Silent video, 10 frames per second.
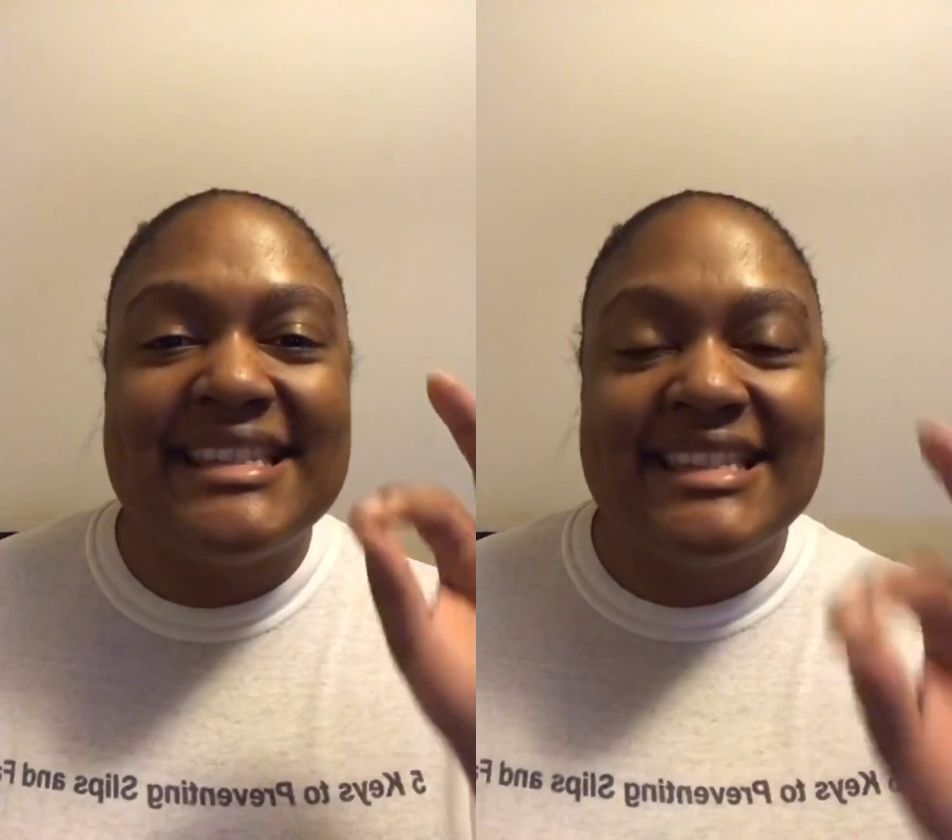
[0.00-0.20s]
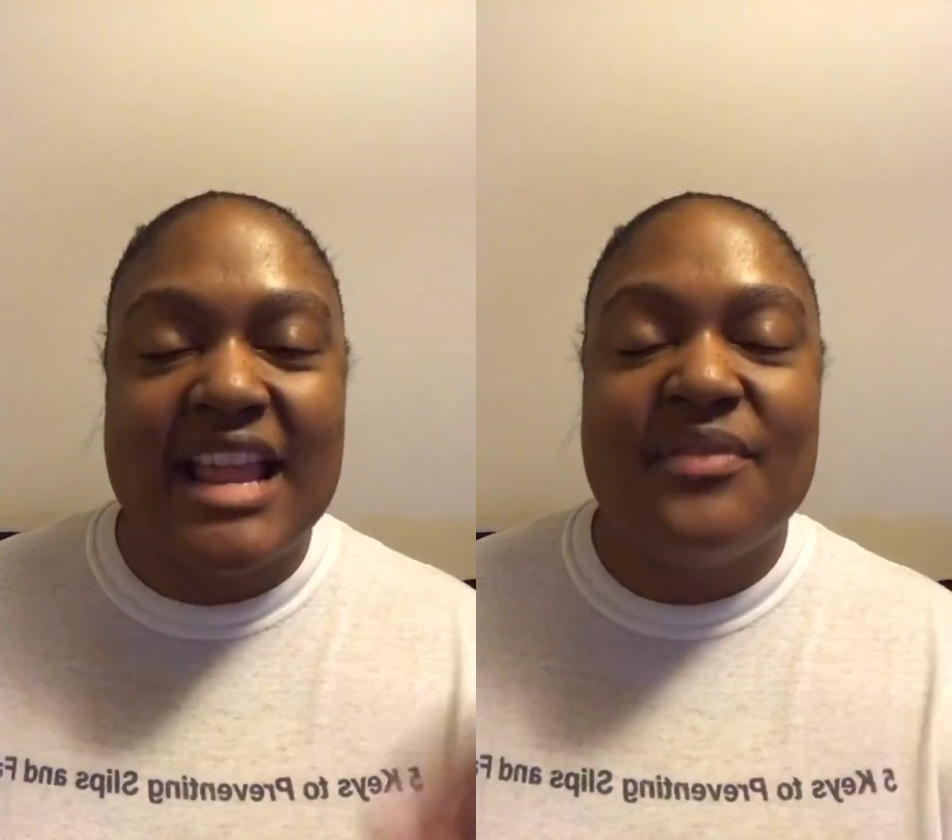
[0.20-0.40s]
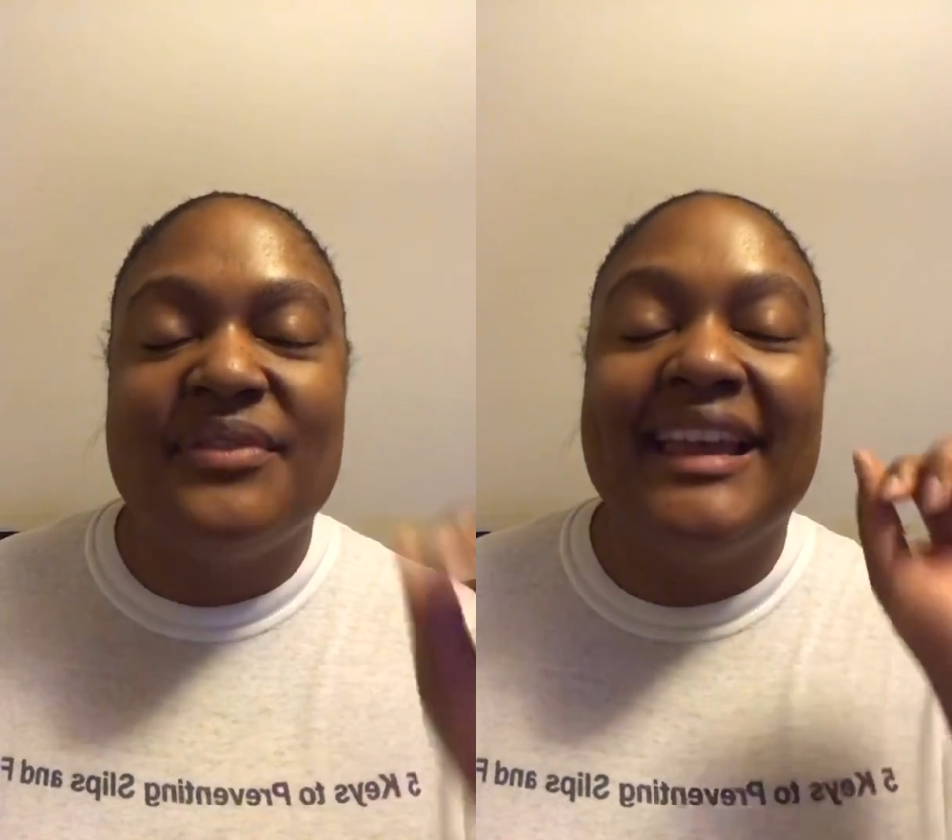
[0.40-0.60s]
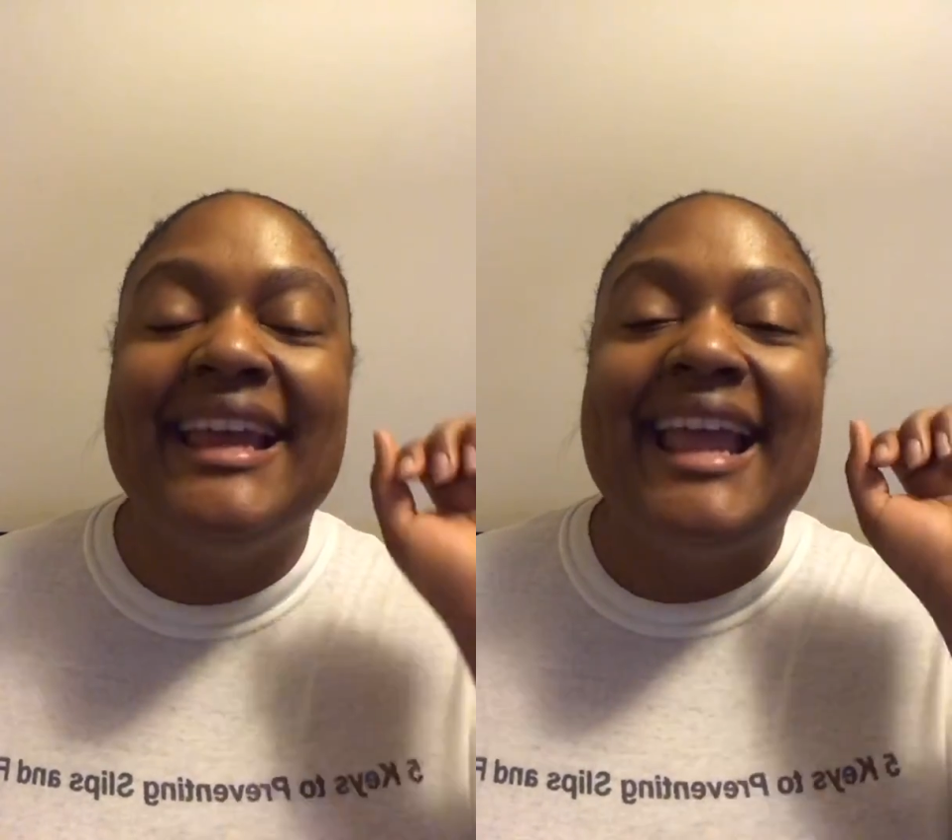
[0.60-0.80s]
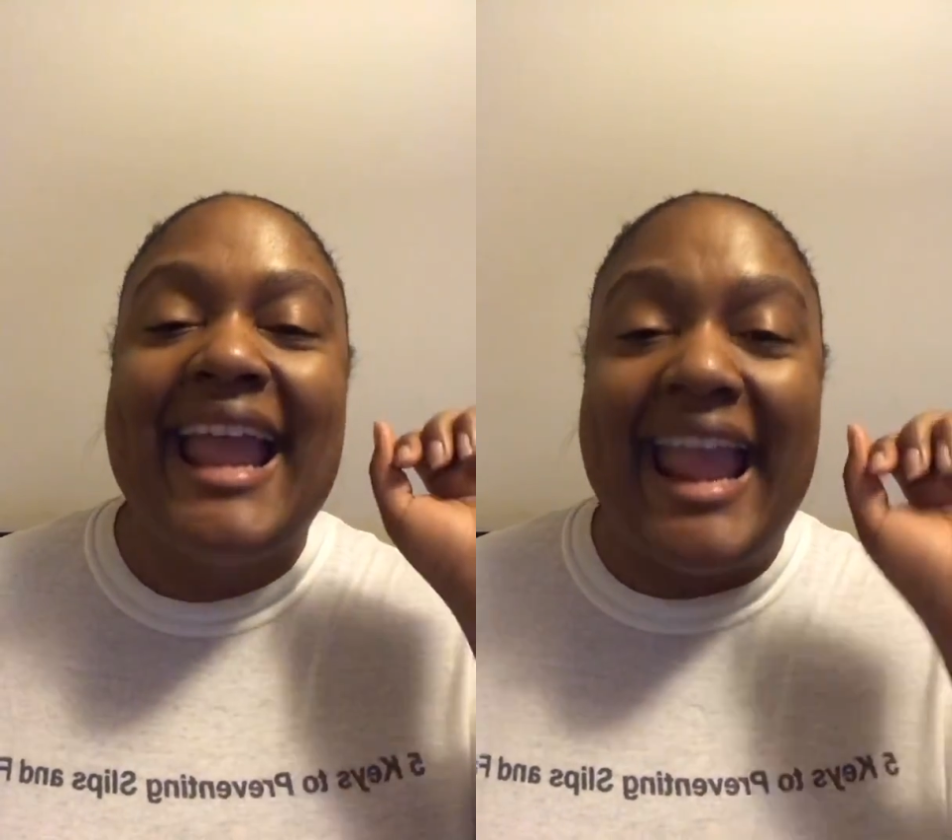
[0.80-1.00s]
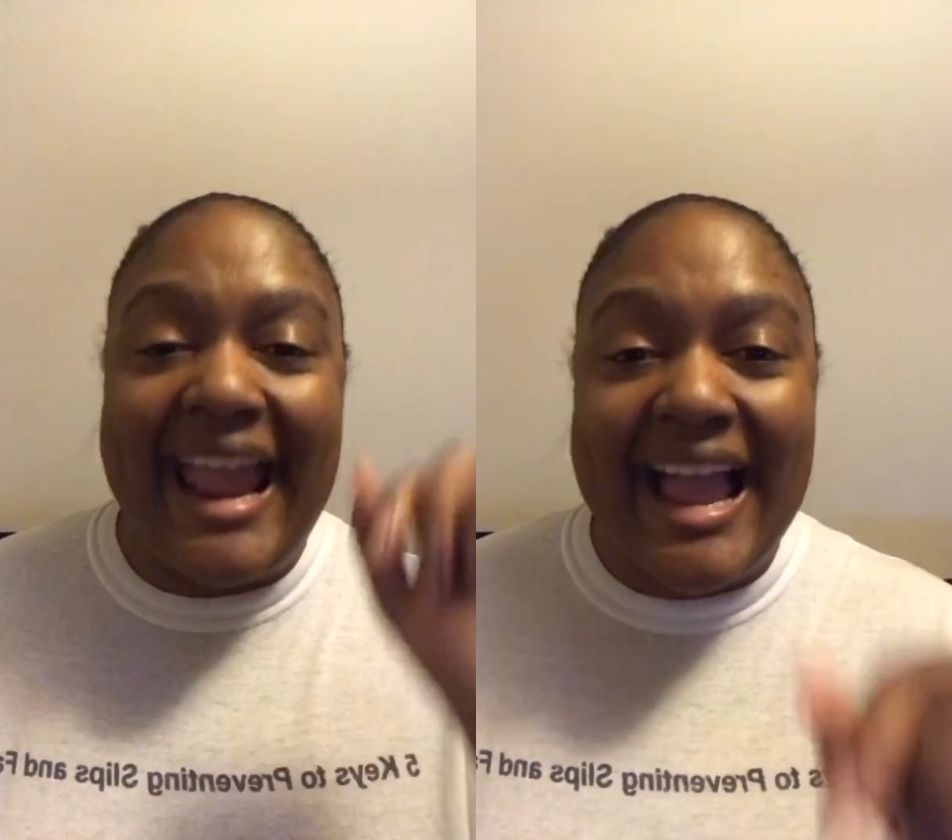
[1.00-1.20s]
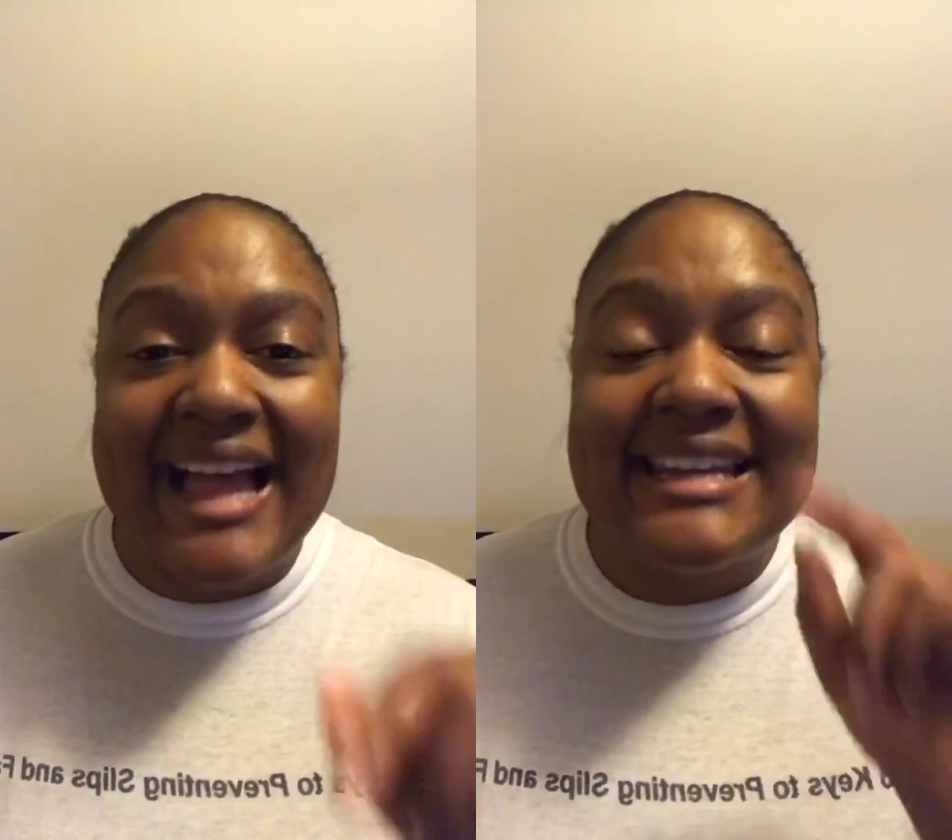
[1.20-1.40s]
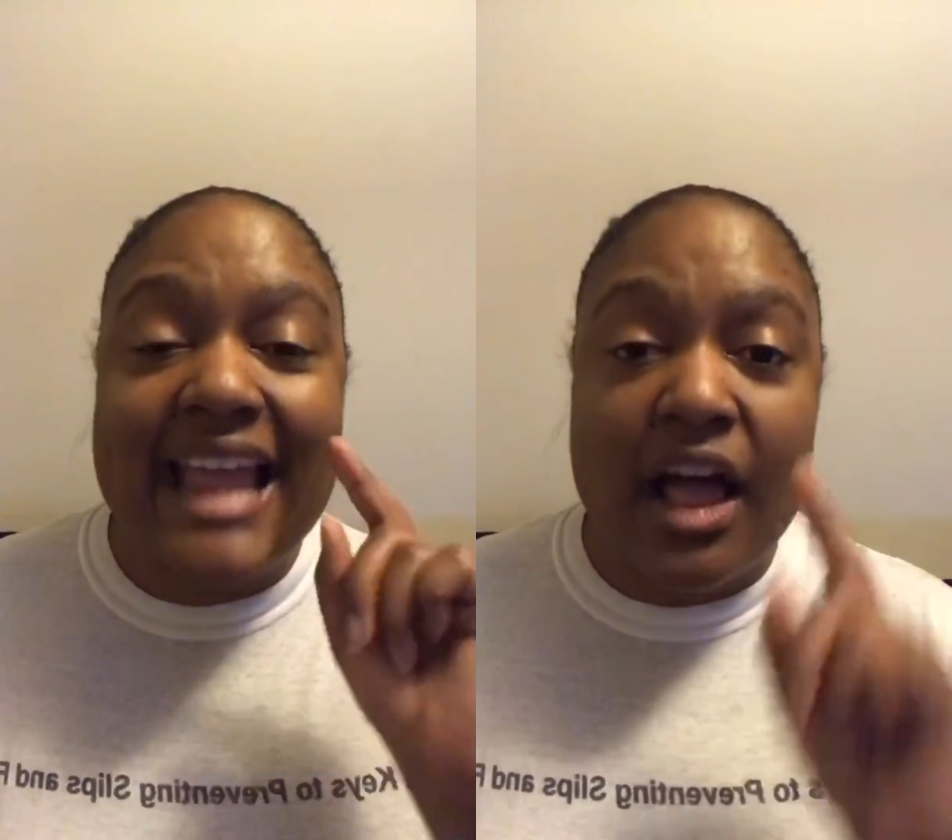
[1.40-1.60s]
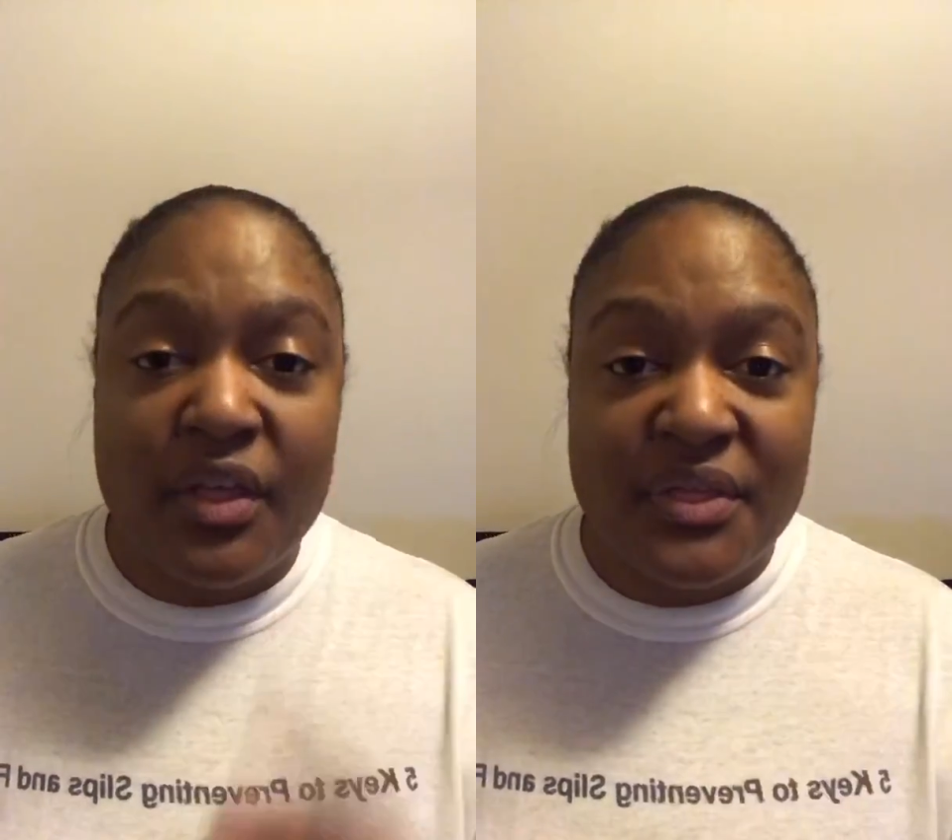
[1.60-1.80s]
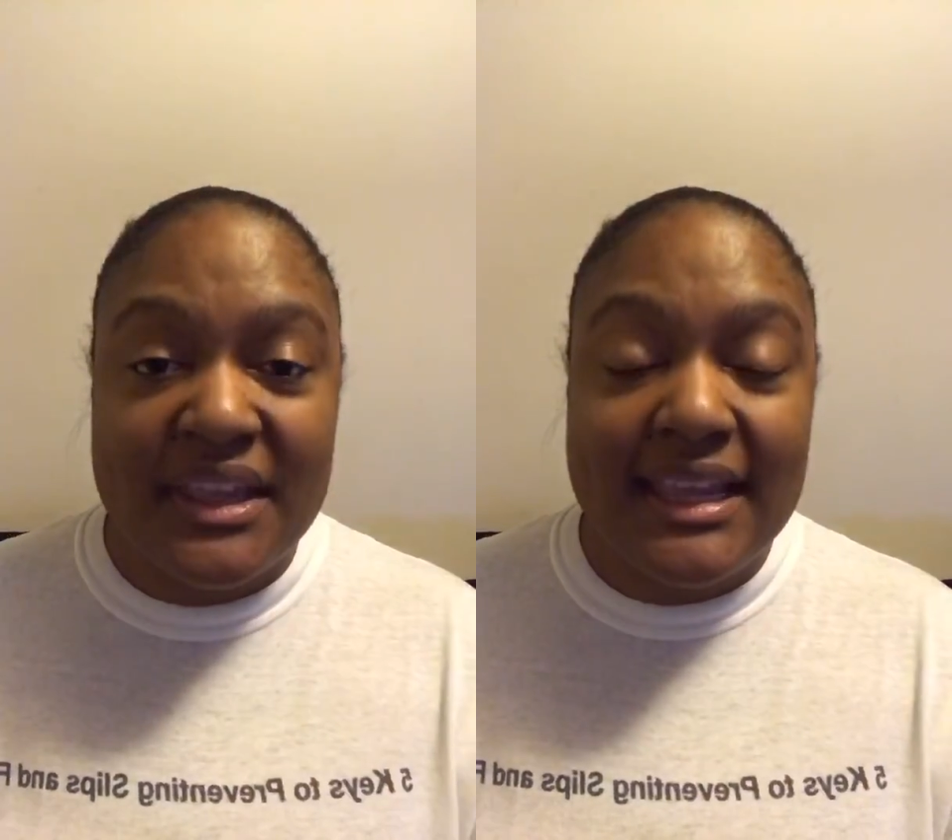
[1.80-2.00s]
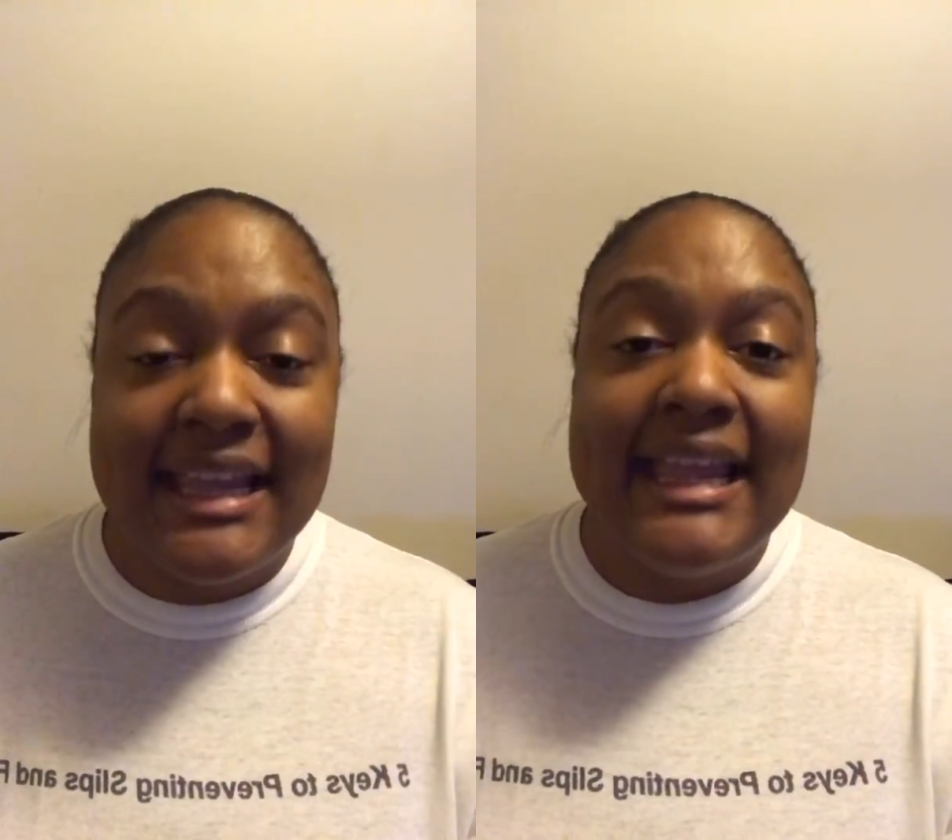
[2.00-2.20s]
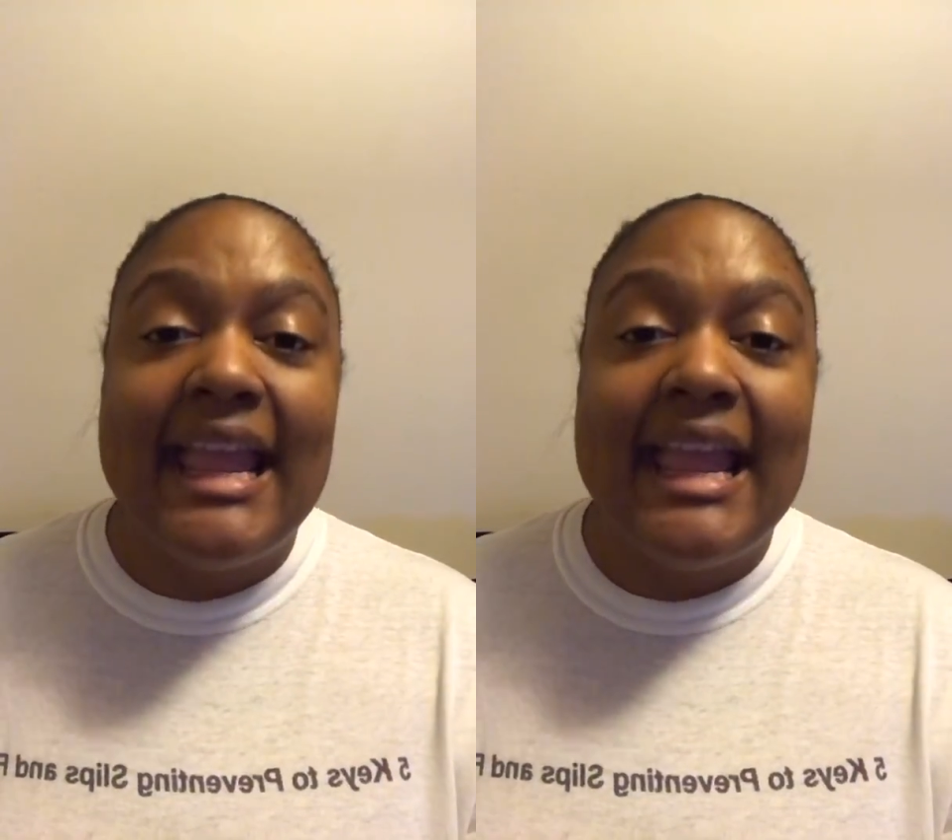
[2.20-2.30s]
safe, and healthy.